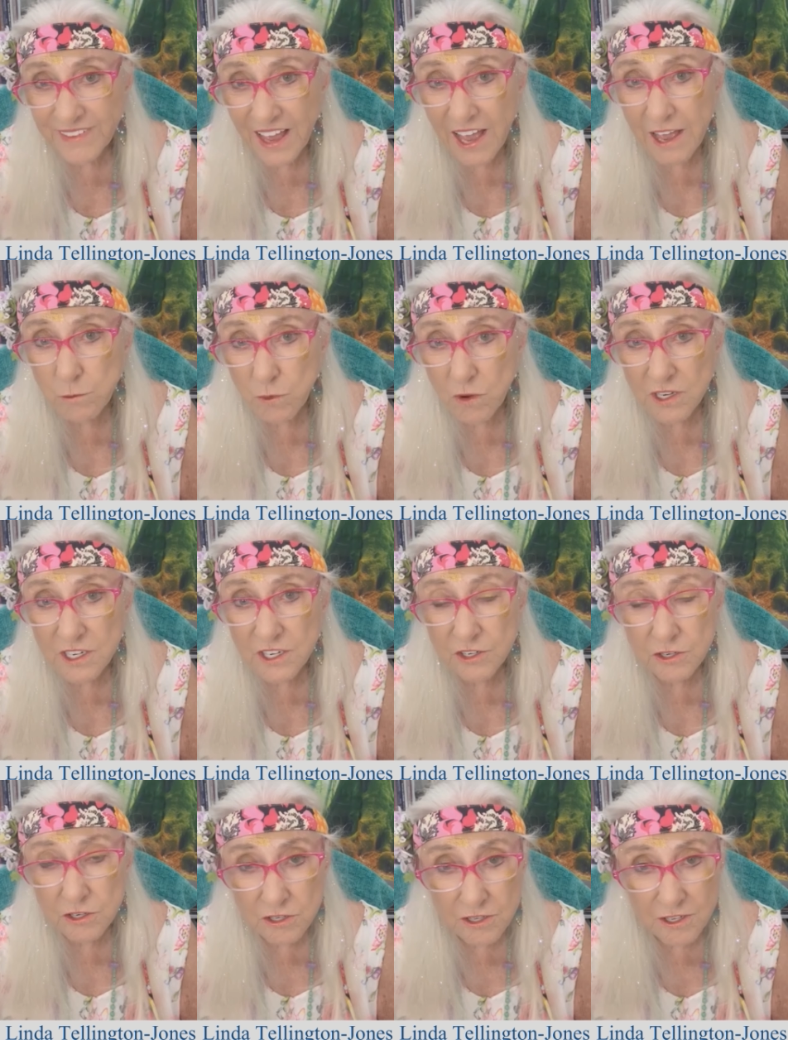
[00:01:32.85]
wanted
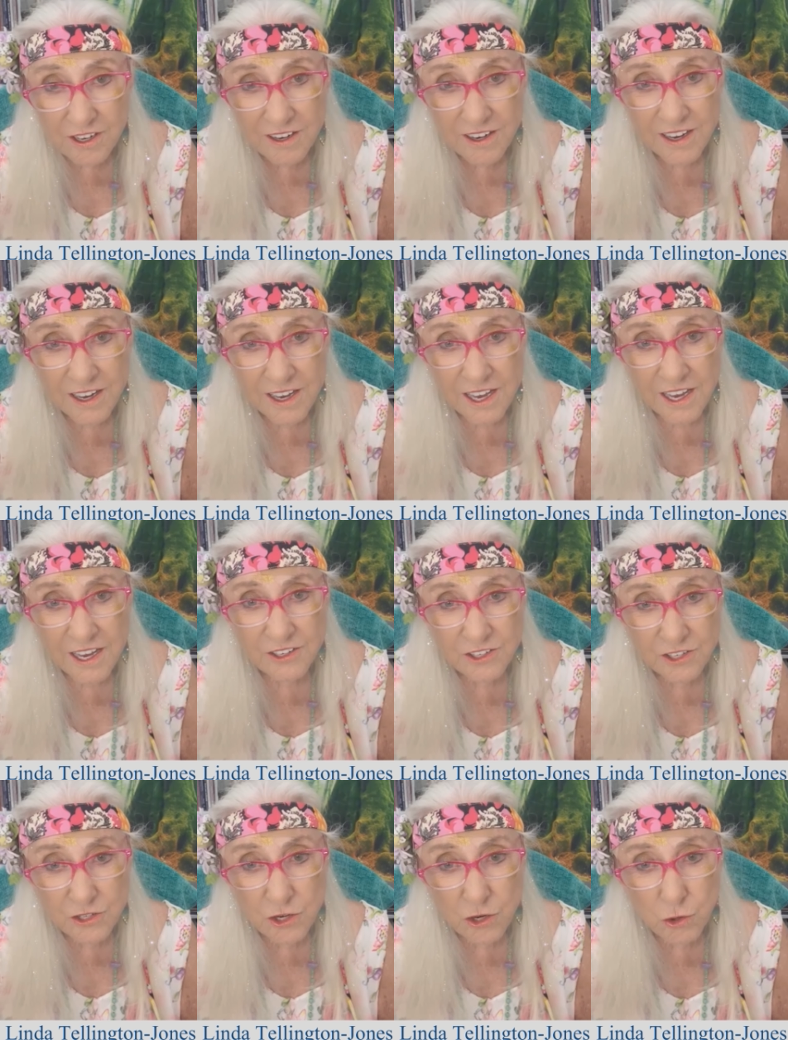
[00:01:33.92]
her
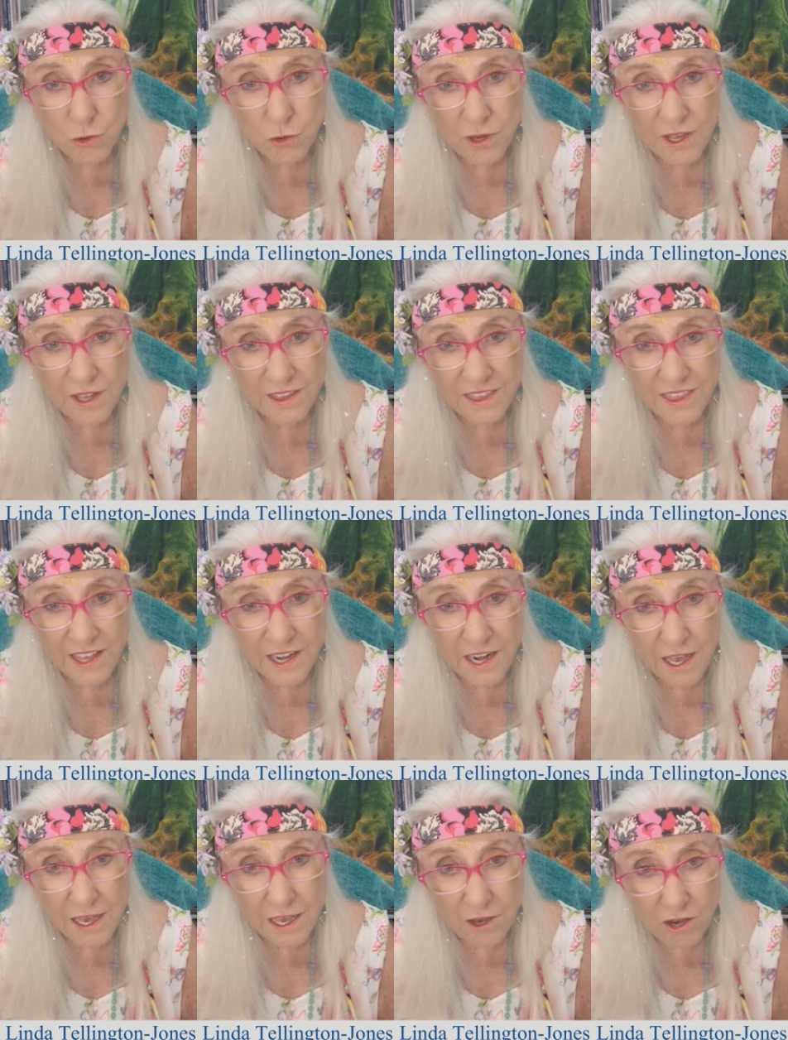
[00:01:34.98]
to know that
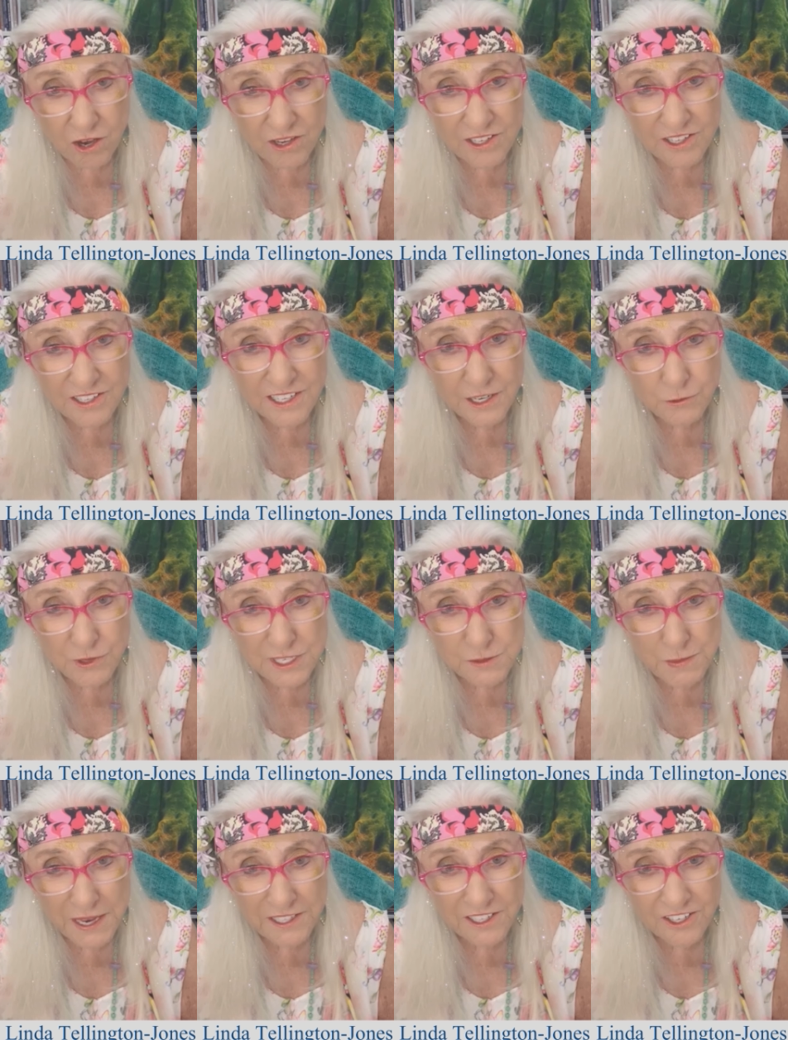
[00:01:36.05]
I honored and
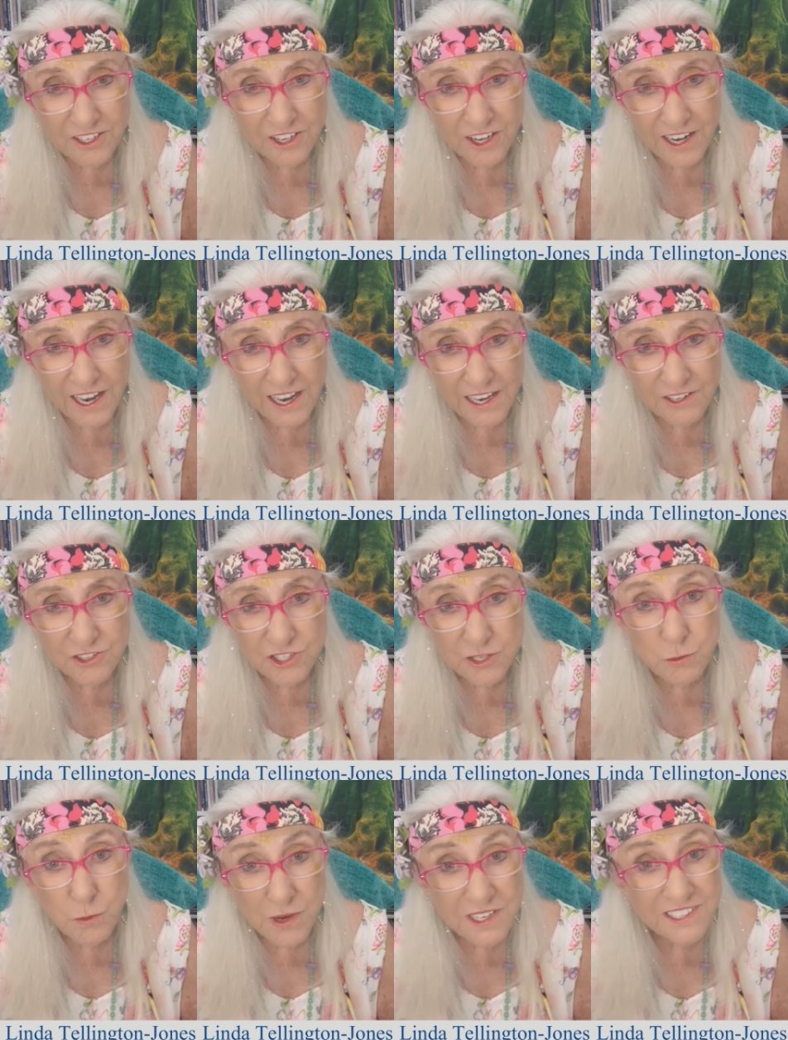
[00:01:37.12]
respected her, and she
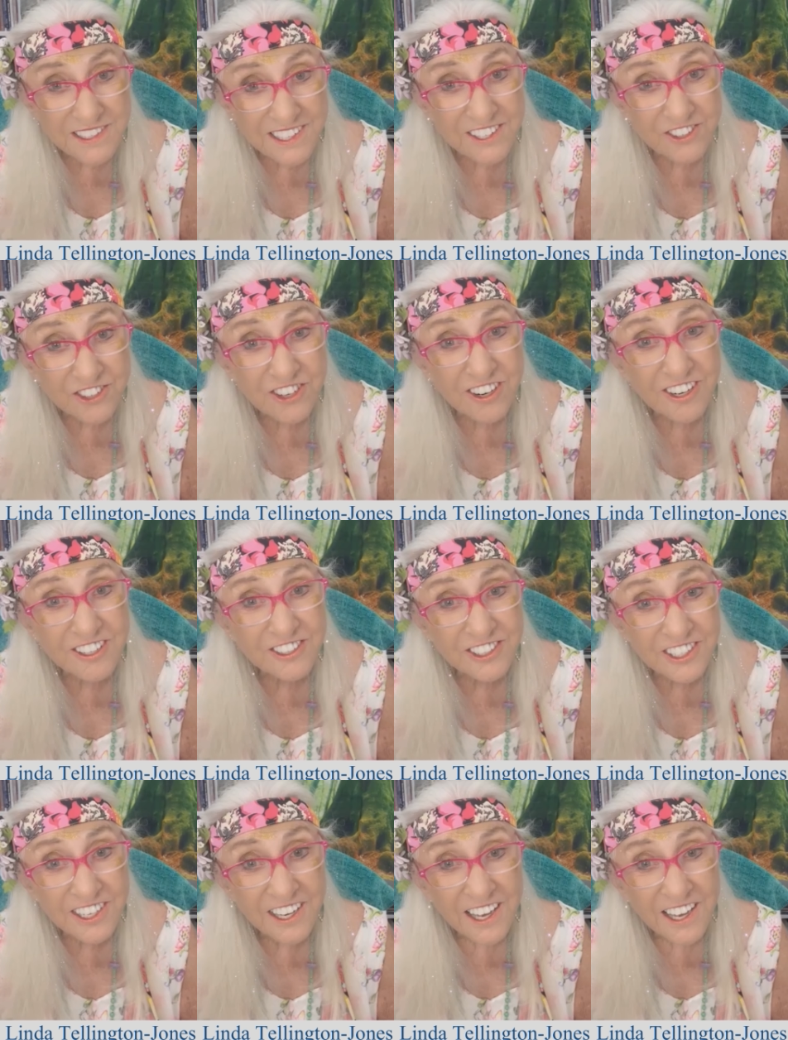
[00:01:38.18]
was in charge.